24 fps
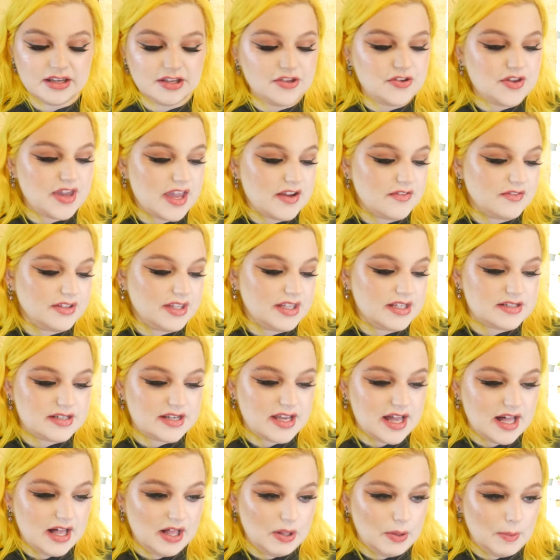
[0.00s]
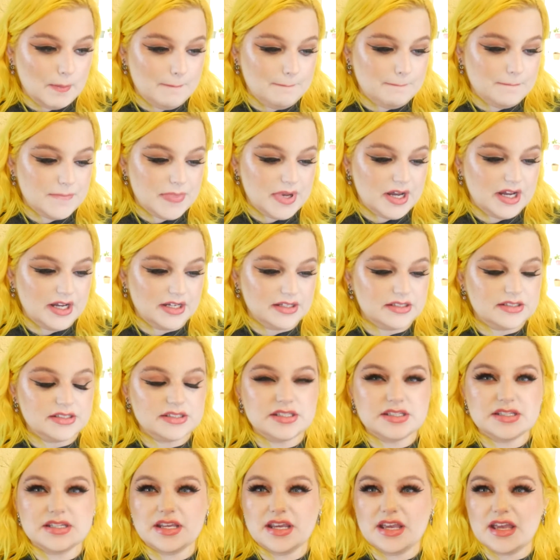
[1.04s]
you can't really tell,
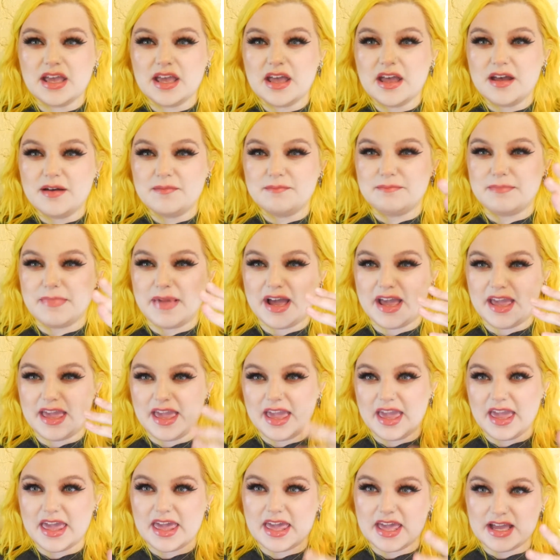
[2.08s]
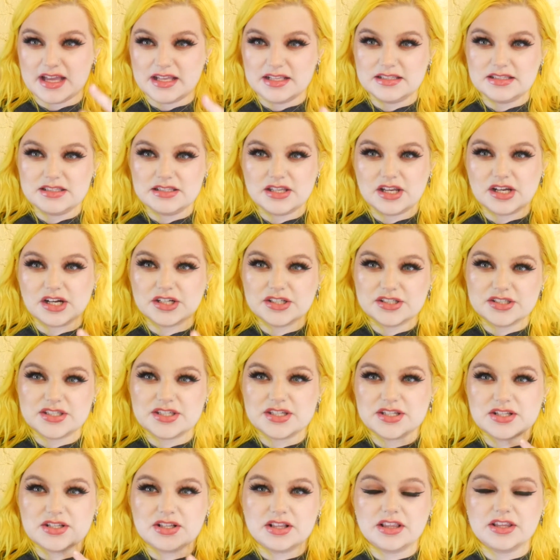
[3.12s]
but my hands are
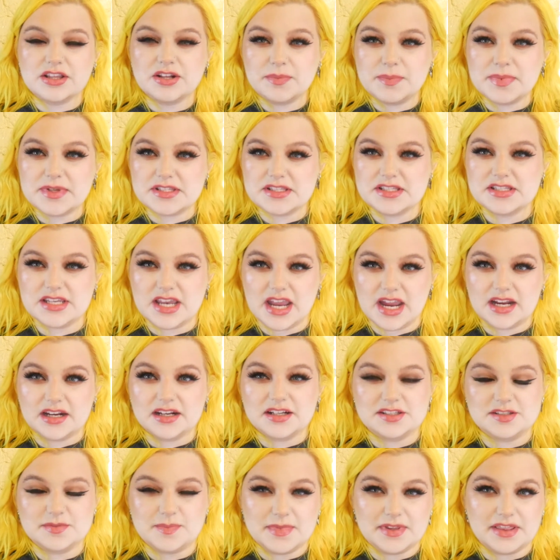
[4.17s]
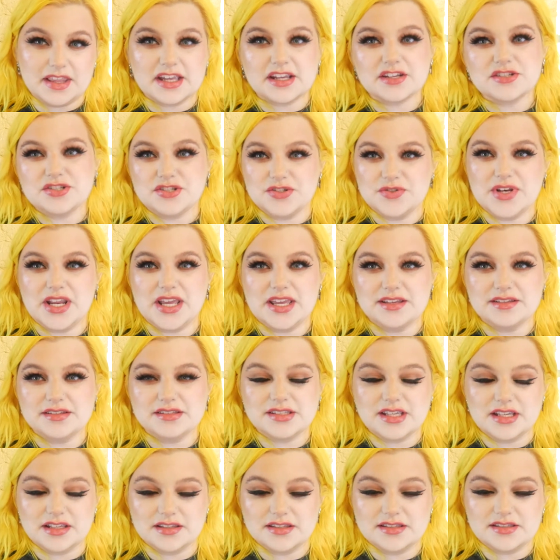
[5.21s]
still a little bit stained. It's been like 2 days
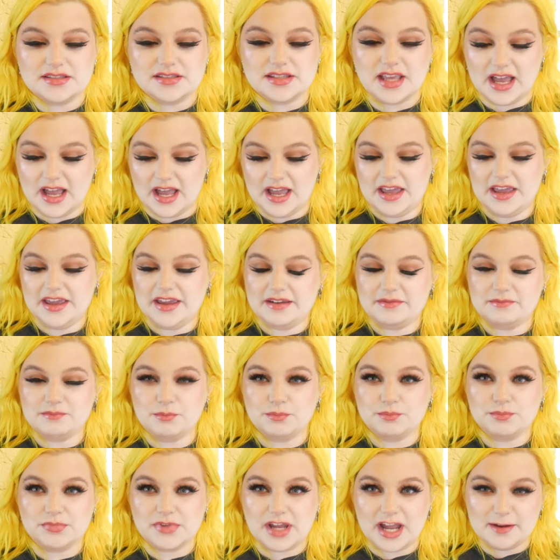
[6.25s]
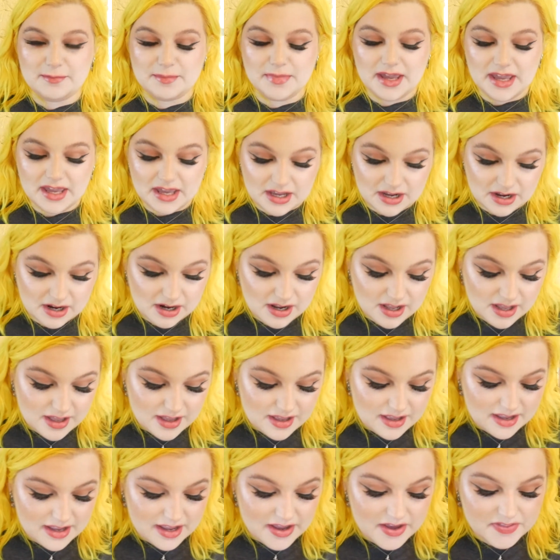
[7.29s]
since I dyed my hair,
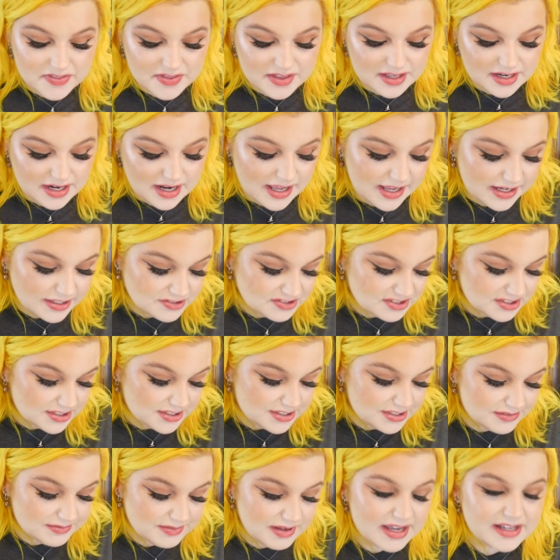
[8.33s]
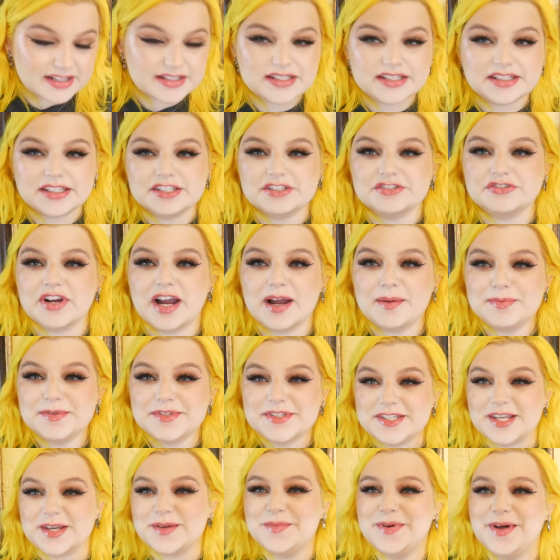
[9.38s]
and then I actually accidentally dropped
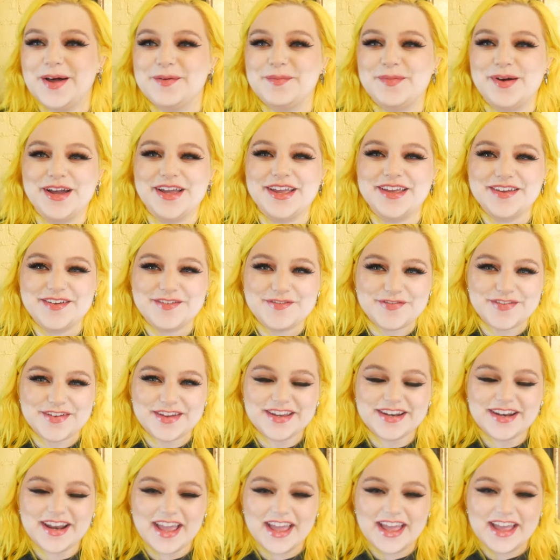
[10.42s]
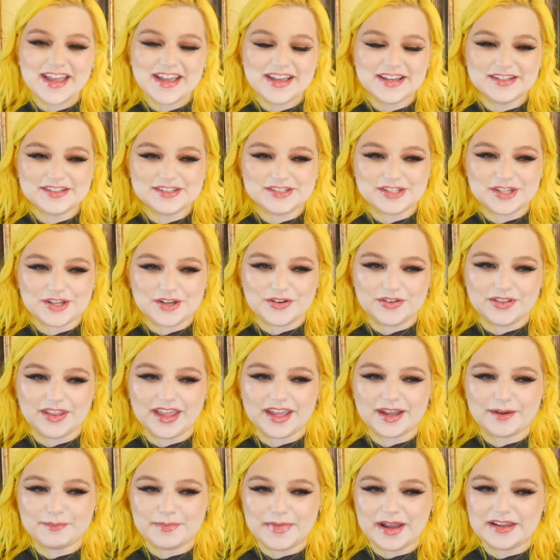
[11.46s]
some on my feet, so
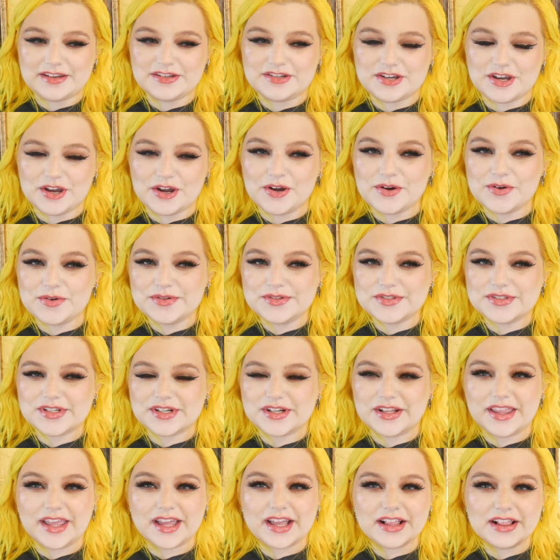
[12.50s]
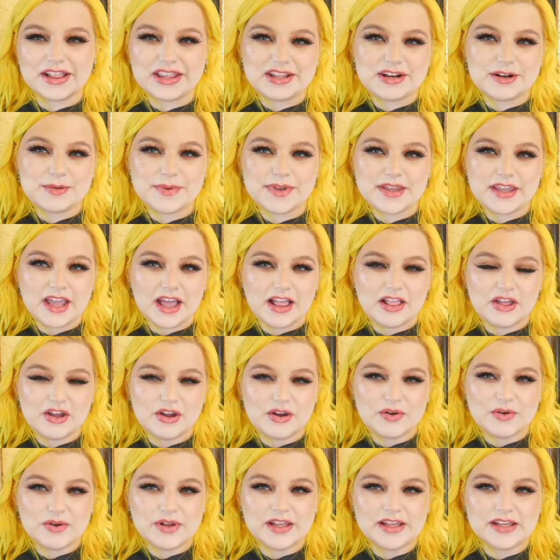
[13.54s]
like my toes are like a little bit
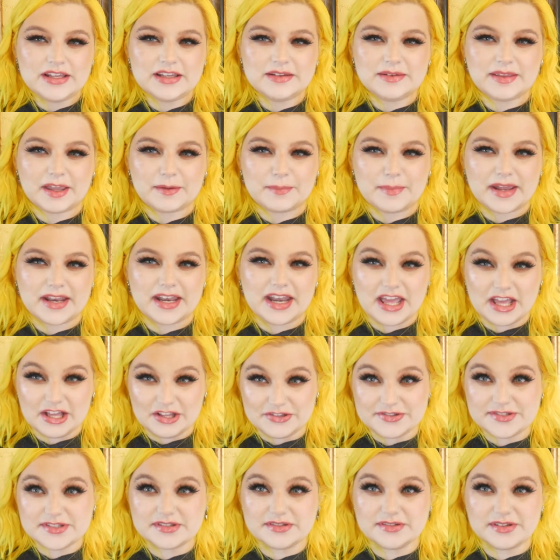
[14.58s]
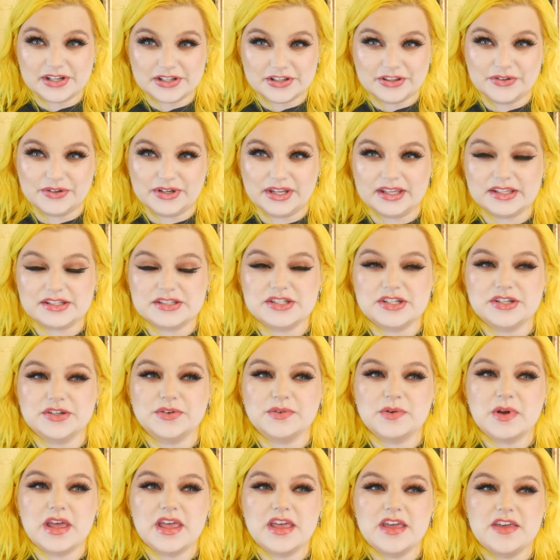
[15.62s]
yellow, like my nails including
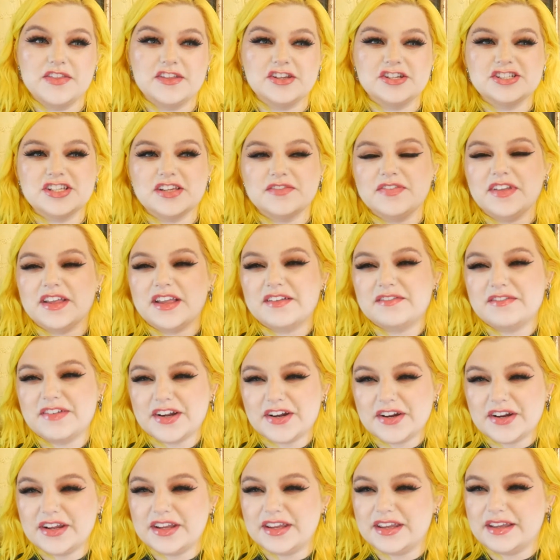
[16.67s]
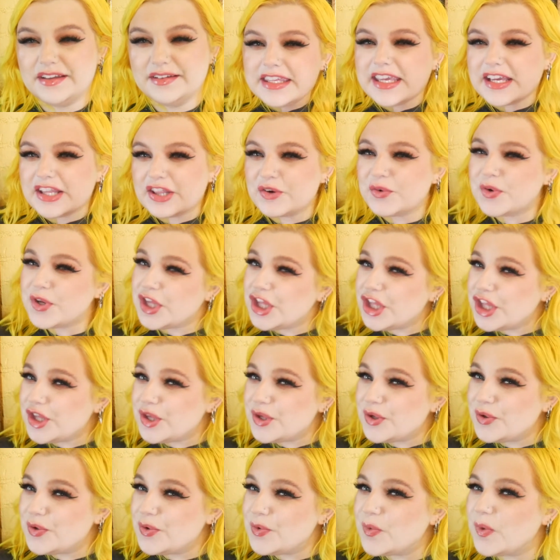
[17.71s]
too. They just have like a very yellow
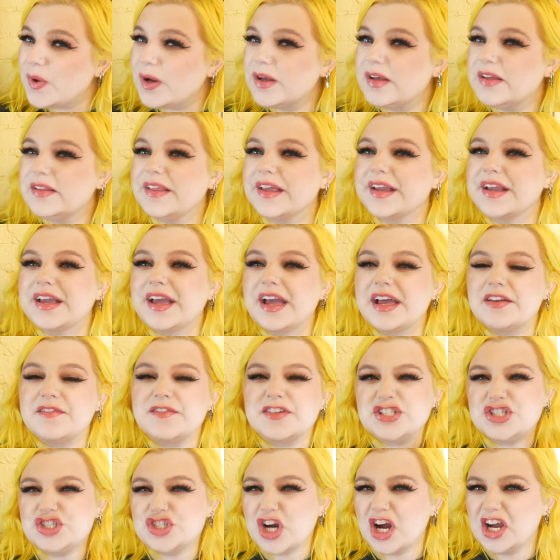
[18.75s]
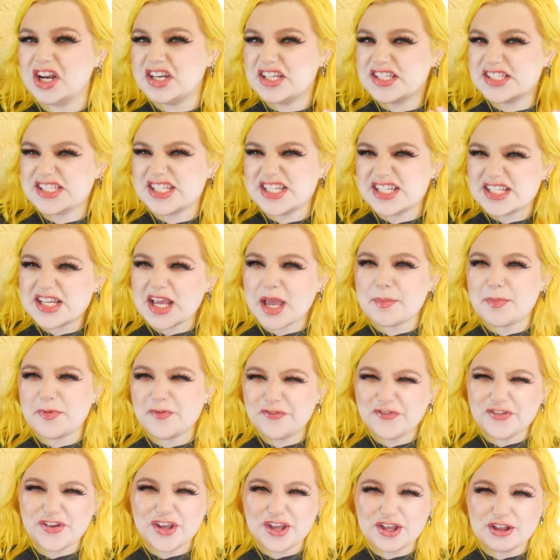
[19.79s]
hue, like kind of a jaundice-y type of
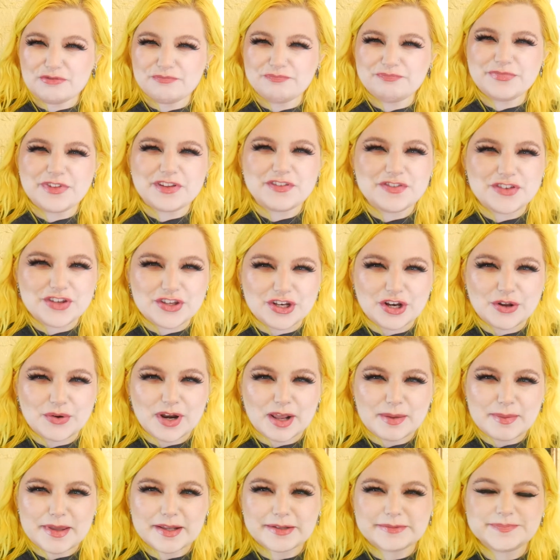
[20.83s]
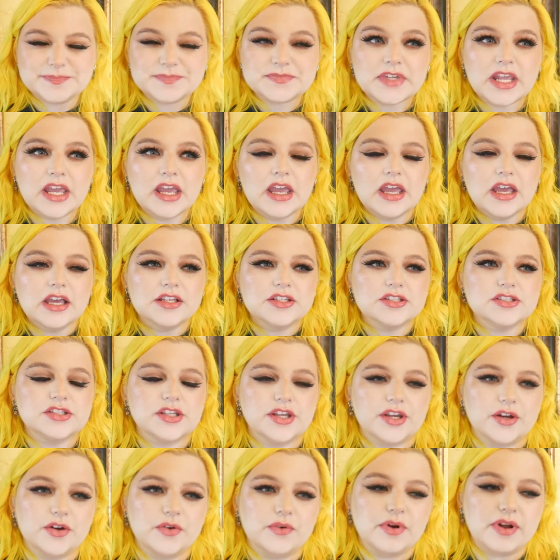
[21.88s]
feel, if you know what I mean.
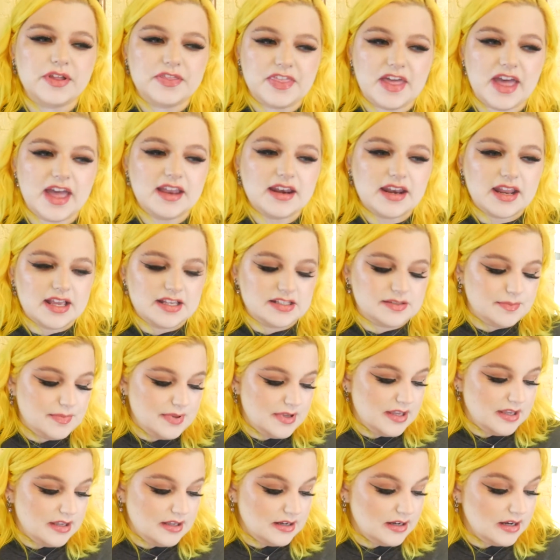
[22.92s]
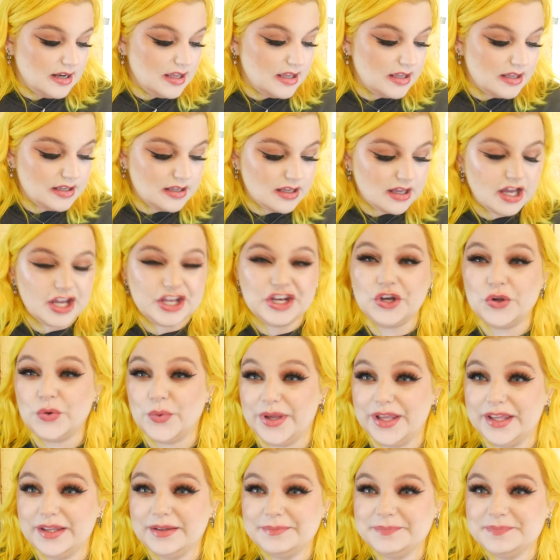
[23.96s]
So that has been
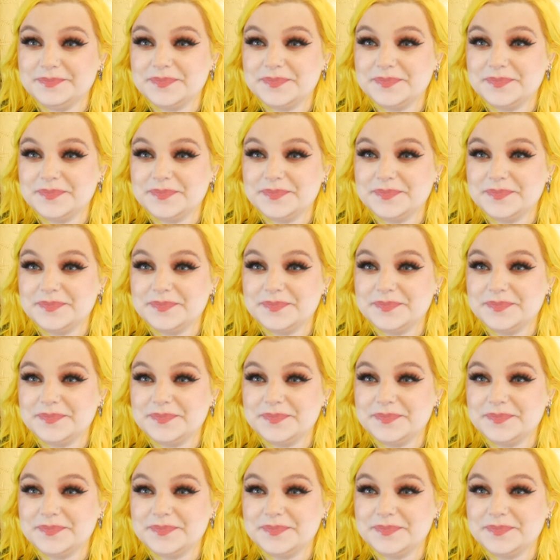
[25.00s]
annoying.